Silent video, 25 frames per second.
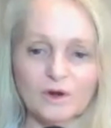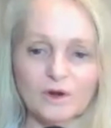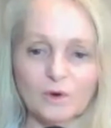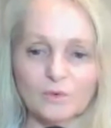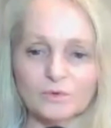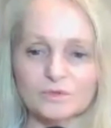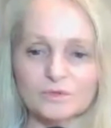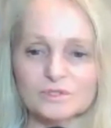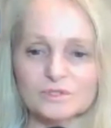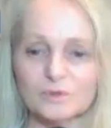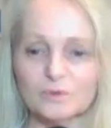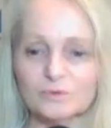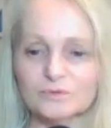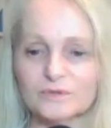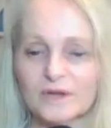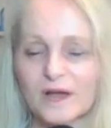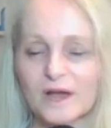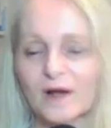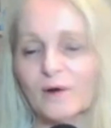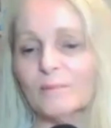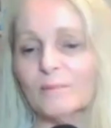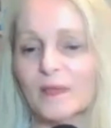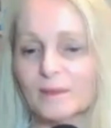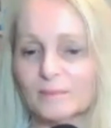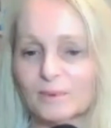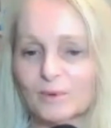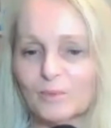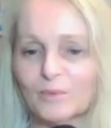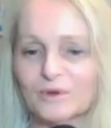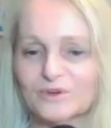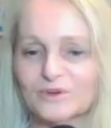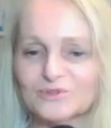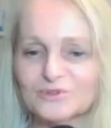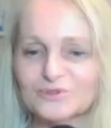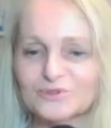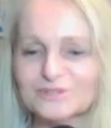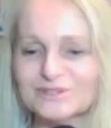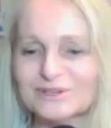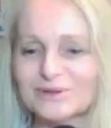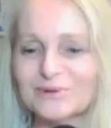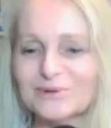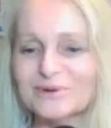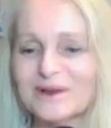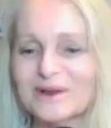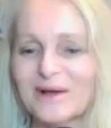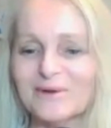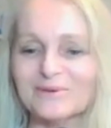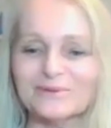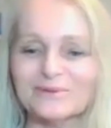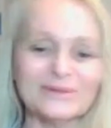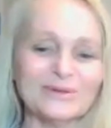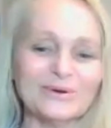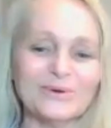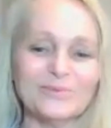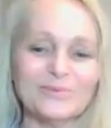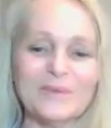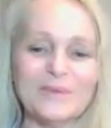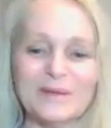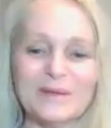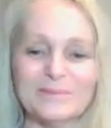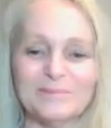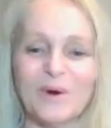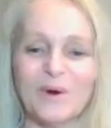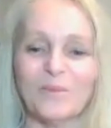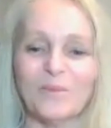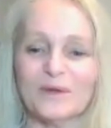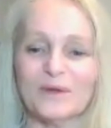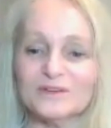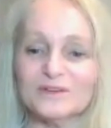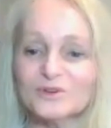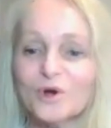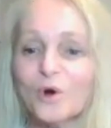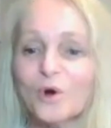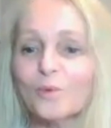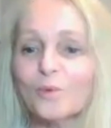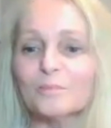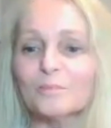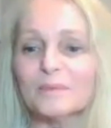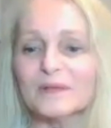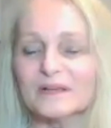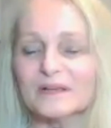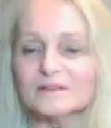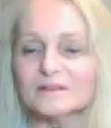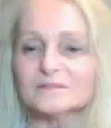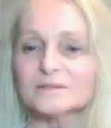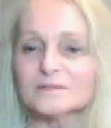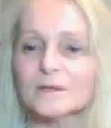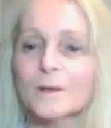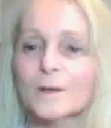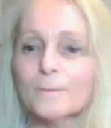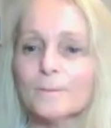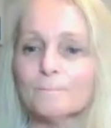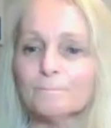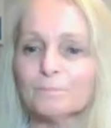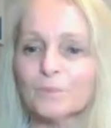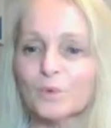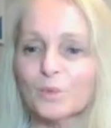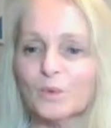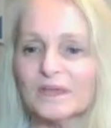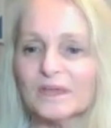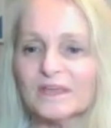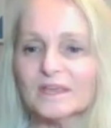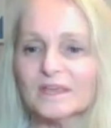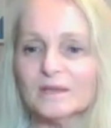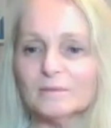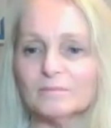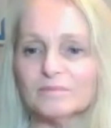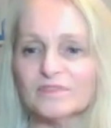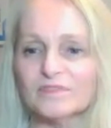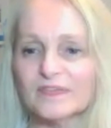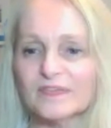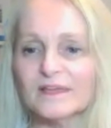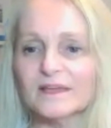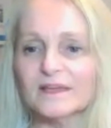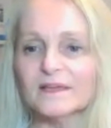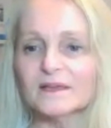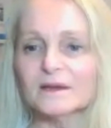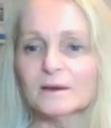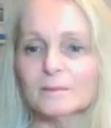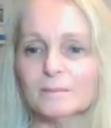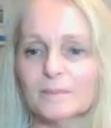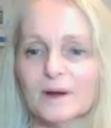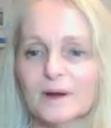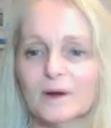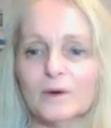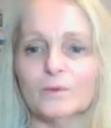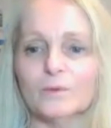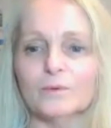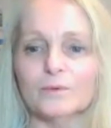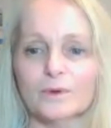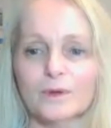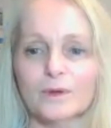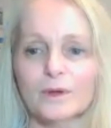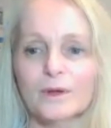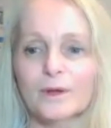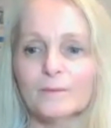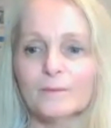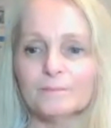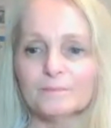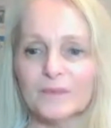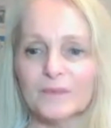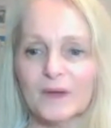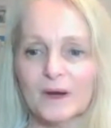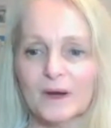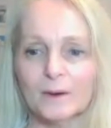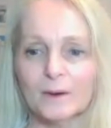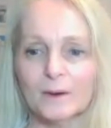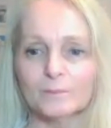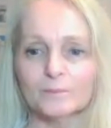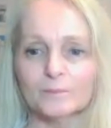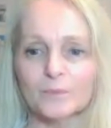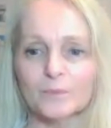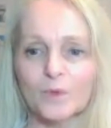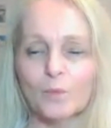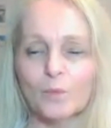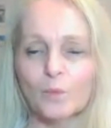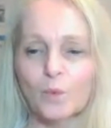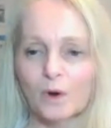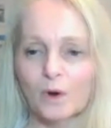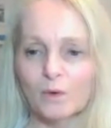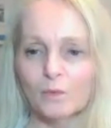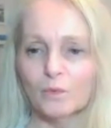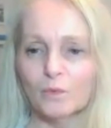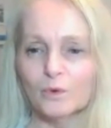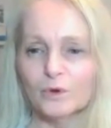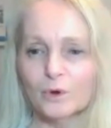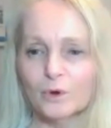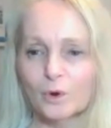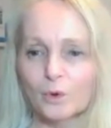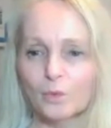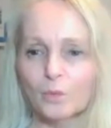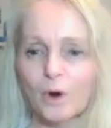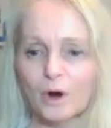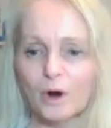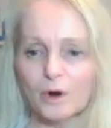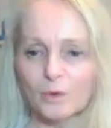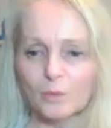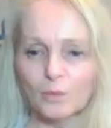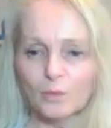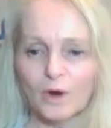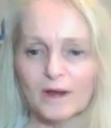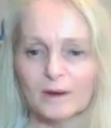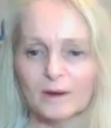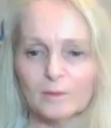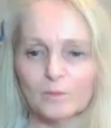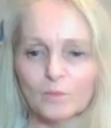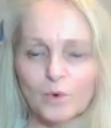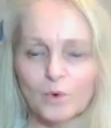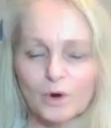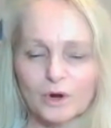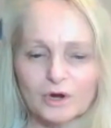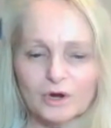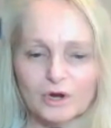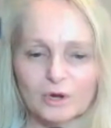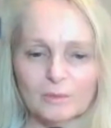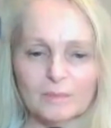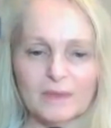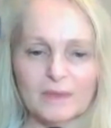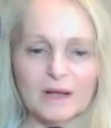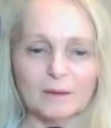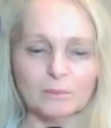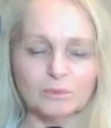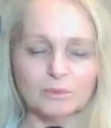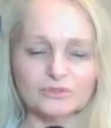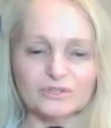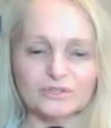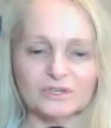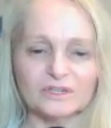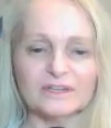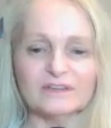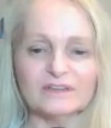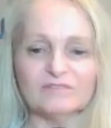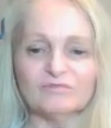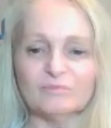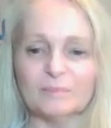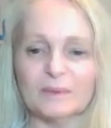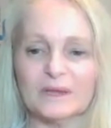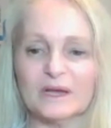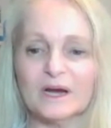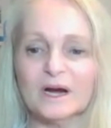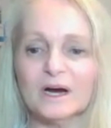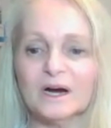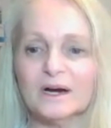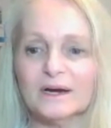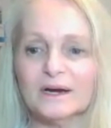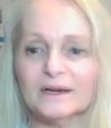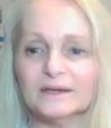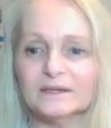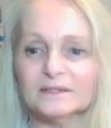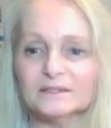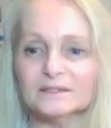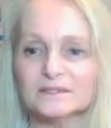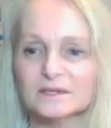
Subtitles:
don't slow down. Maybe we should slow down a little bit, but we don't, because we keep thinking about what way we're going to be able to leave behind.